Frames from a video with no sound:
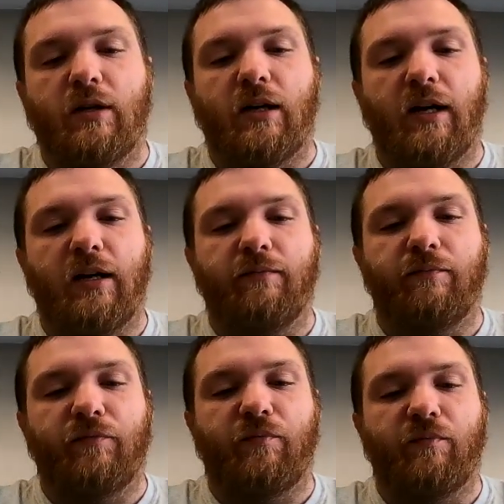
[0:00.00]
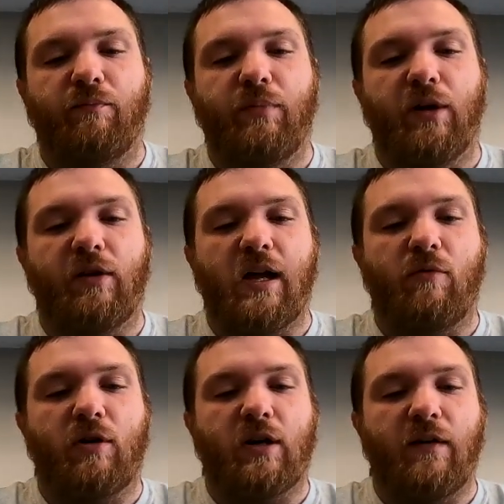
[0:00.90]
Built a lot
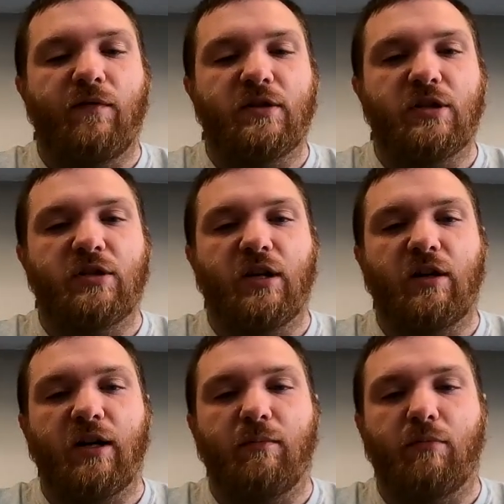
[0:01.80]
more confidence this year in